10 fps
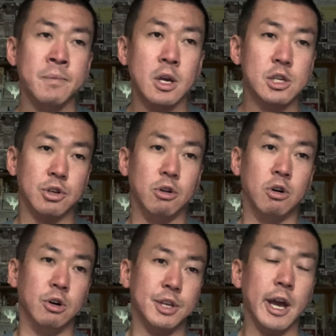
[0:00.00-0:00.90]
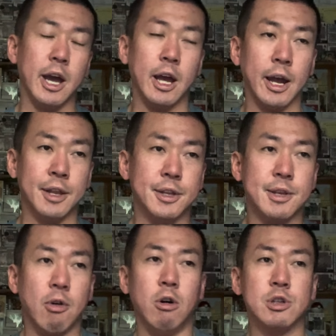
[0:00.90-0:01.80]
So yeah, and
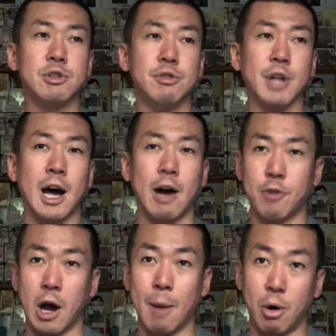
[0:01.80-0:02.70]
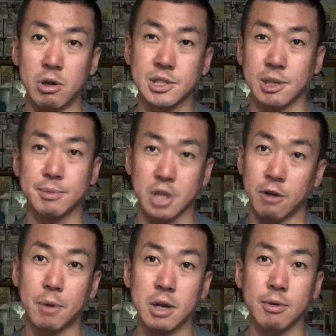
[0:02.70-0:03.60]
also that I bought some
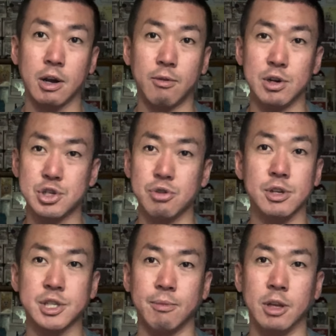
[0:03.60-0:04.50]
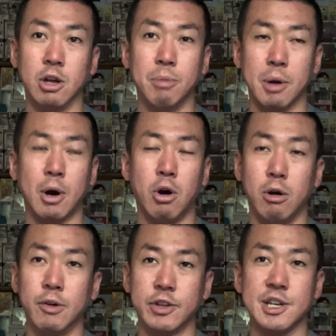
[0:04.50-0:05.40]
stuff, by the way. I want to show you some a little bit of my
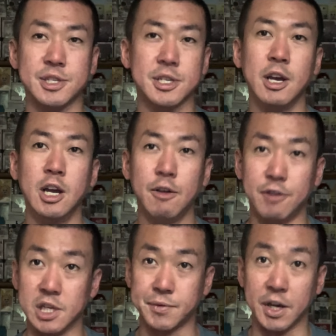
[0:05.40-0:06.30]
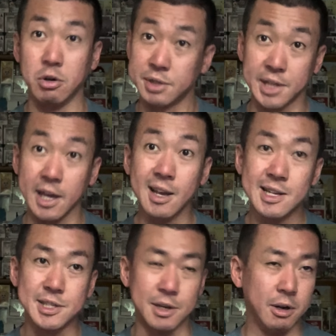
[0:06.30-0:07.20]
haul for this video today.
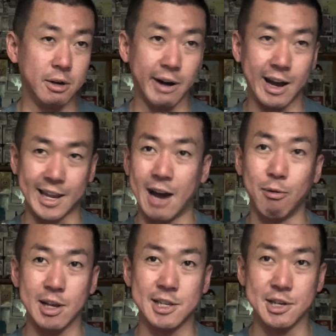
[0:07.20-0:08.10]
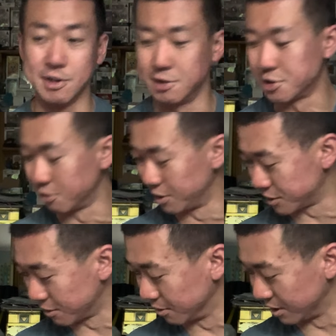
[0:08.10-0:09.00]
So I can't wait to show you.
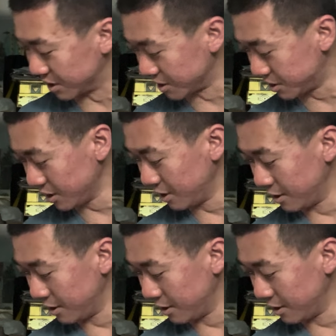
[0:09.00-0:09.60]
So this is,